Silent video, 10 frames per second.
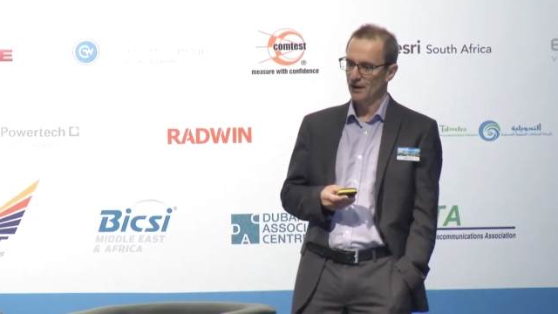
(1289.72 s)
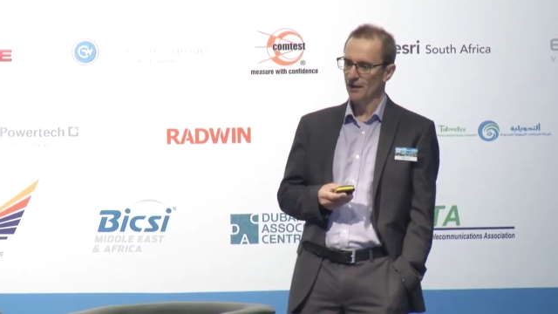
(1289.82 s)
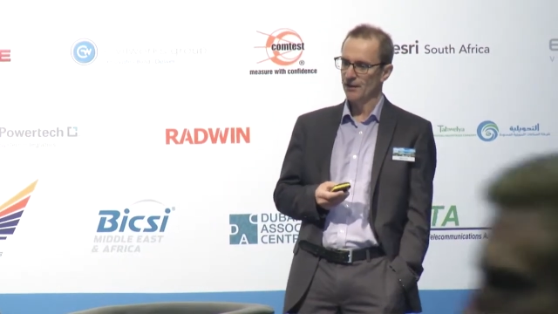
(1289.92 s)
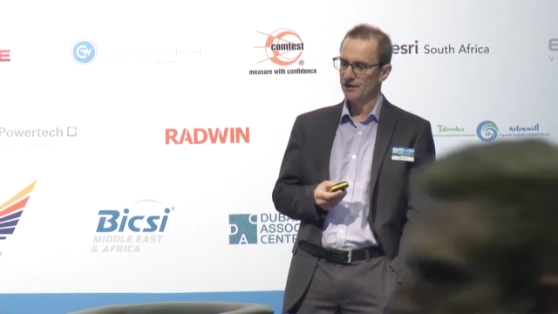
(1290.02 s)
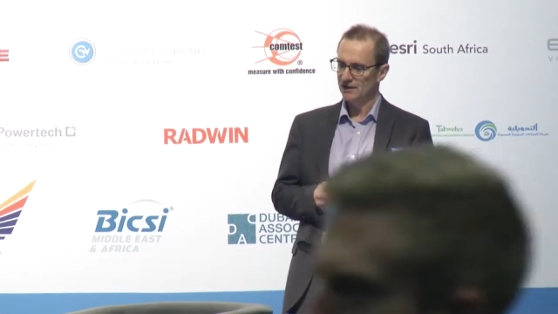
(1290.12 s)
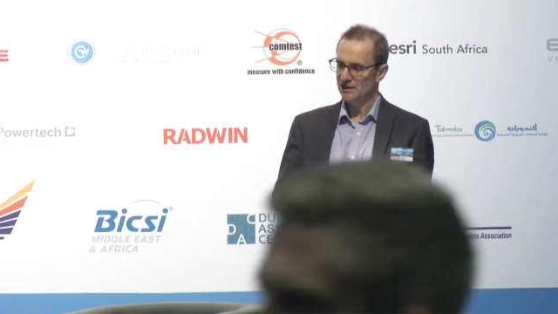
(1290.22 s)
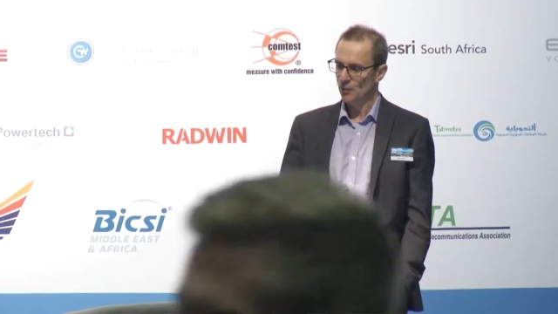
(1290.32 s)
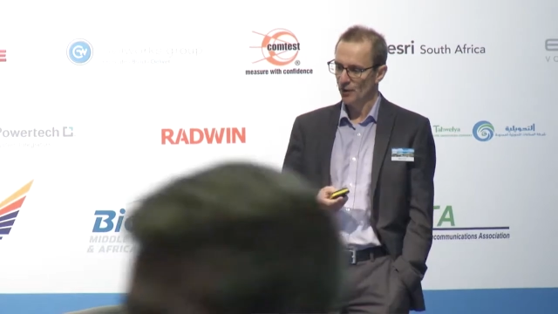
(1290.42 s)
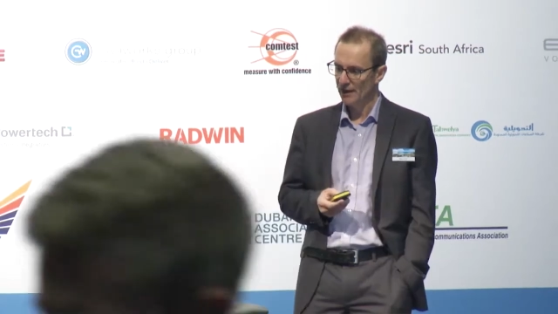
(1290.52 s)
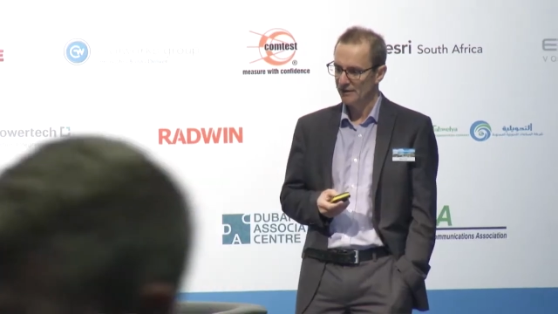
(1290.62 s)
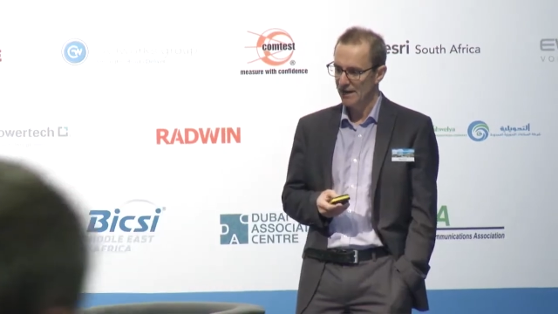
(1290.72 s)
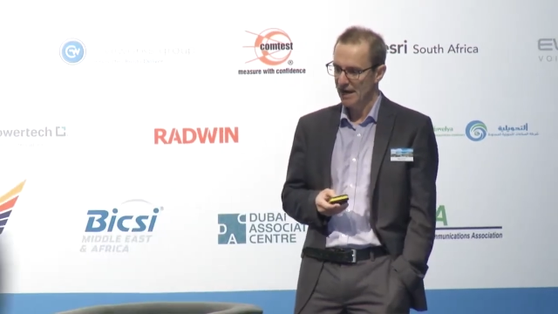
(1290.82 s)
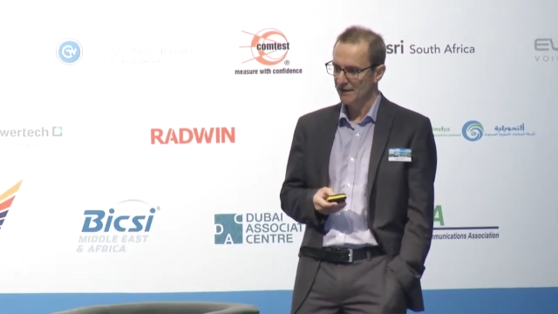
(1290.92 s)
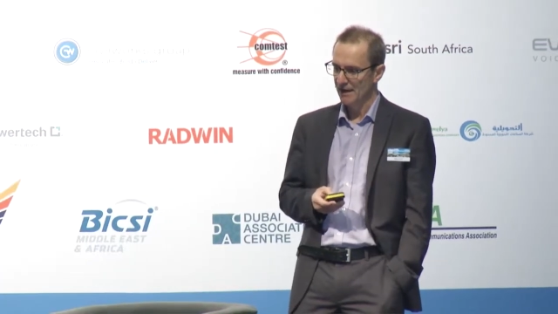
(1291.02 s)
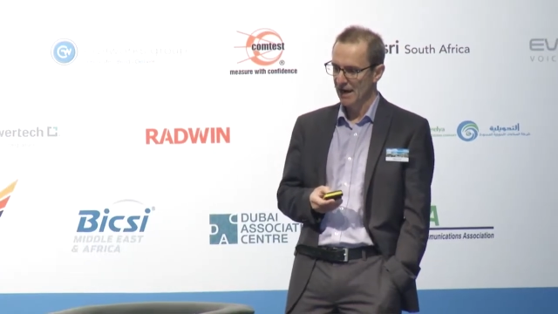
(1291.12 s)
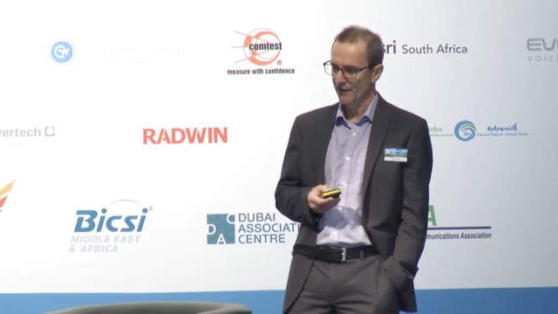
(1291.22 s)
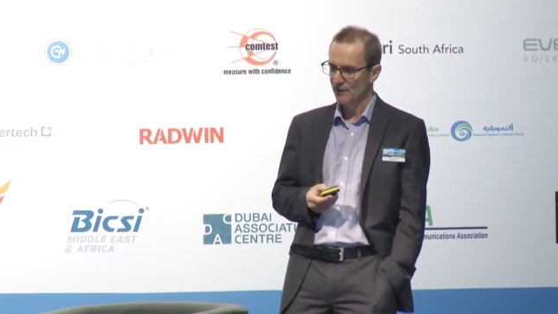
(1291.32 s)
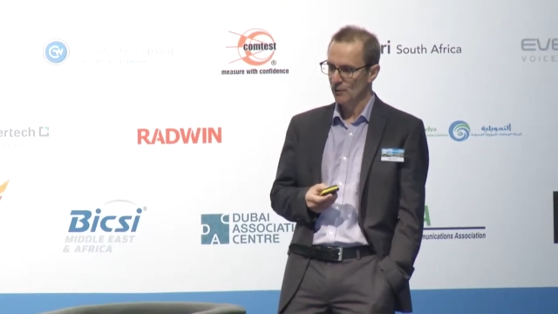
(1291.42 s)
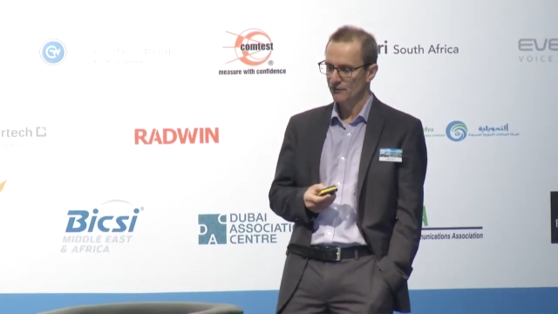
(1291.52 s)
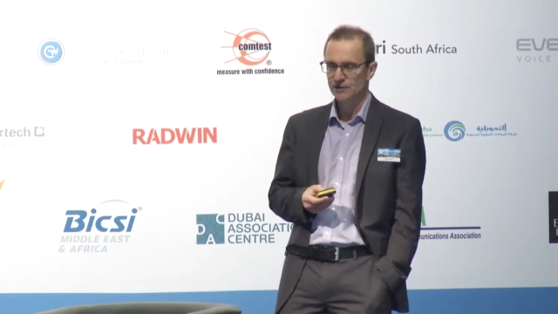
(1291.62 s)
this is what they said at the
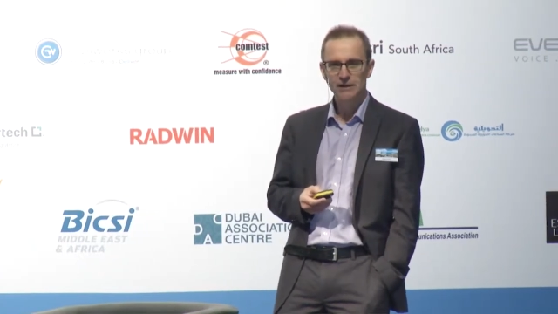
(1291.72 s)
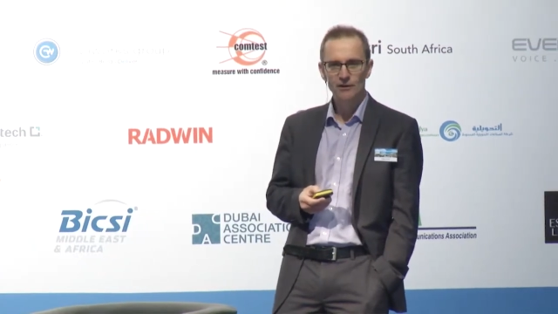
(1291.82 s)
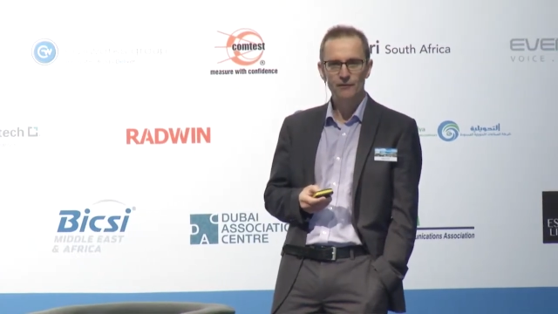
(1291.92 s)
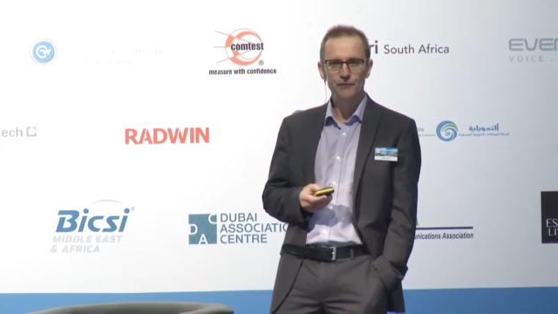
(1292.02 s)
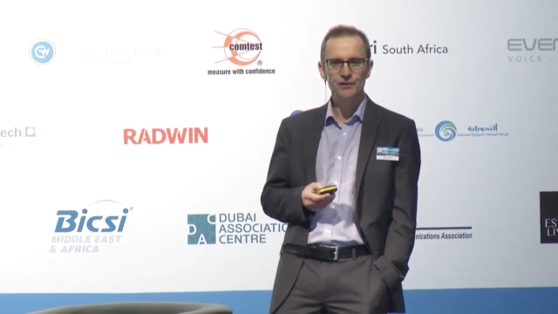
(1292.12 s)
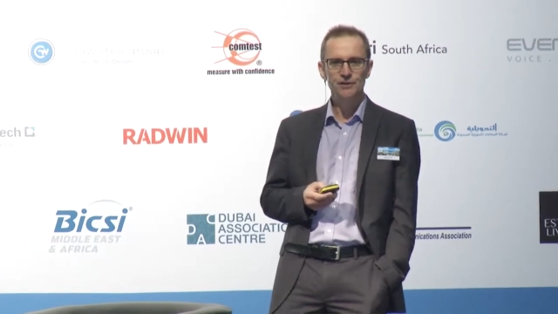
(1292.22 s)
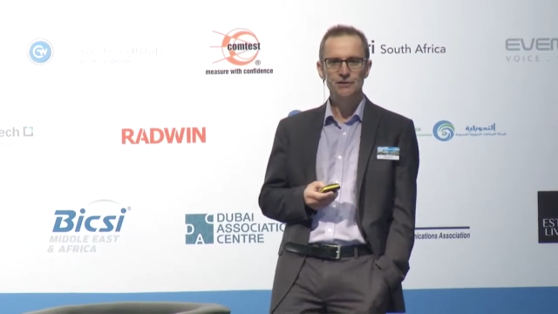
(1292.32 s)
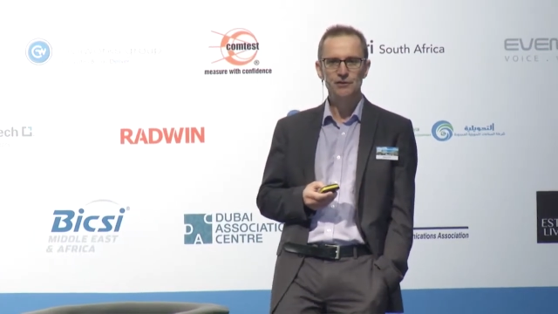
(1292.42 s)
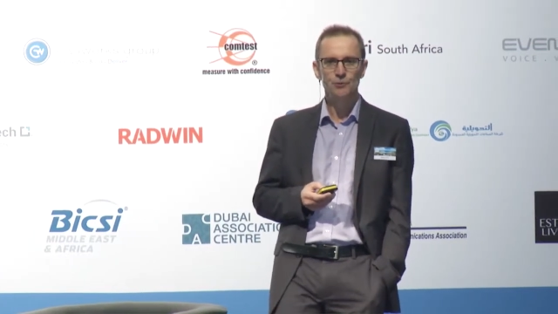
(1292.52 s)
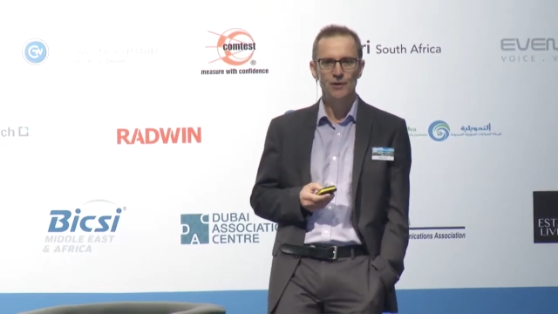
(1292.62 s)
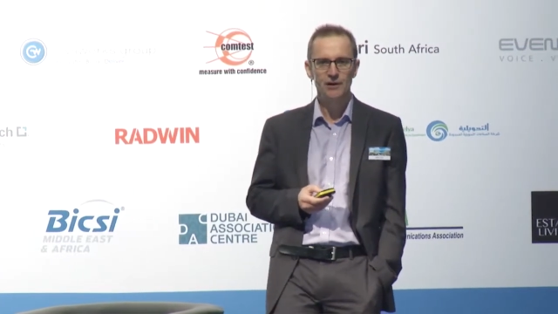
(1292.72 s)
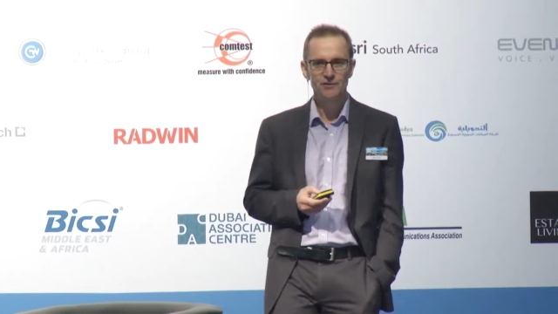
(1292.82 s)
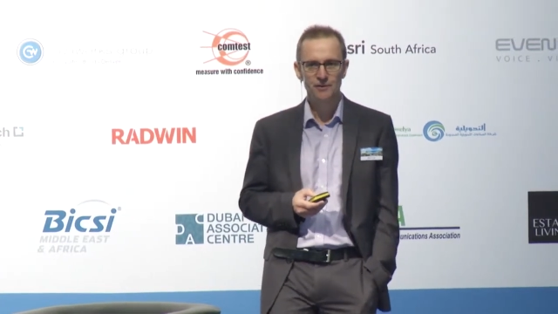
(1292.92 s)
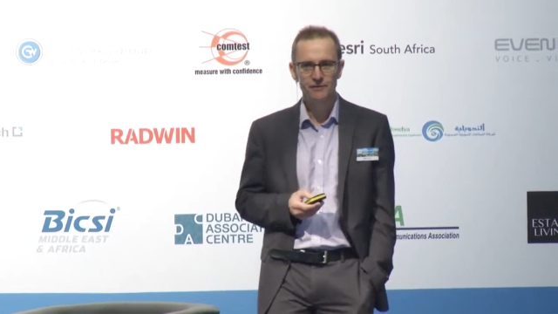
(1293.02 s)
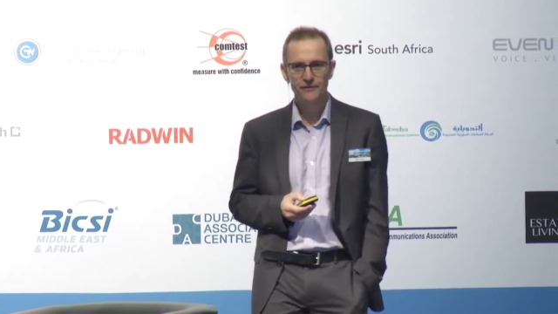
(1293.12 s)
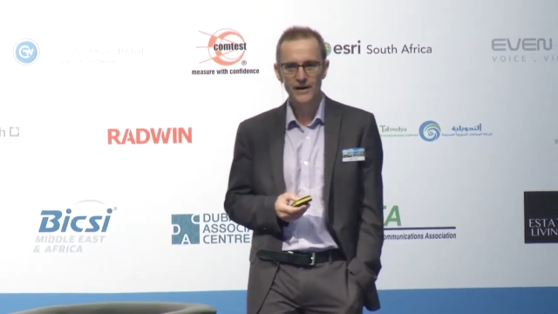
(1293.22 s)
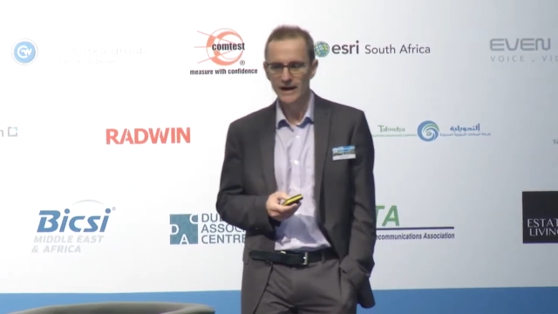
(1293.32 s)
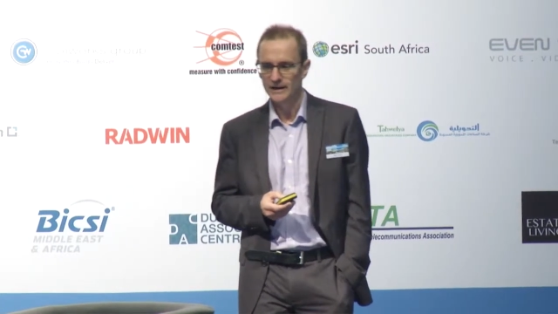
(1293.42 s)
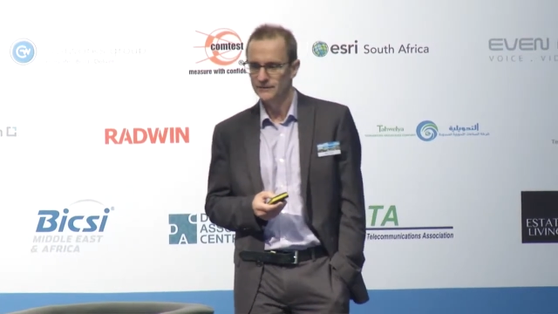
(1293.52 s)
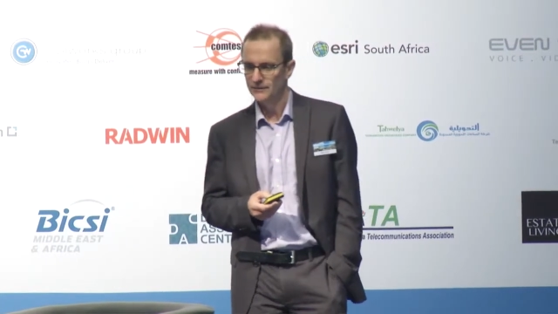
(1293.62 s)
OFC conference in
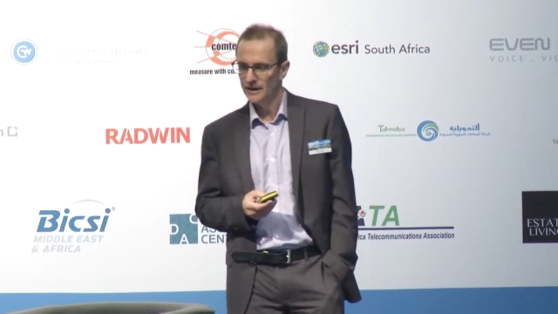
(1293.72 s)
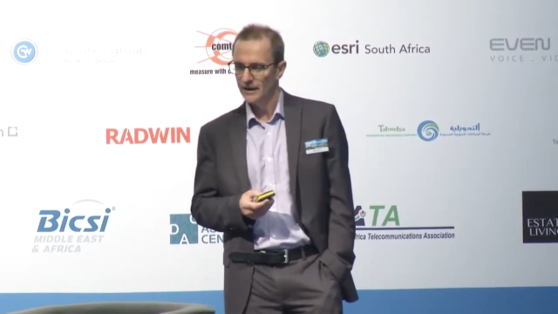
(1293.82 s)
2005,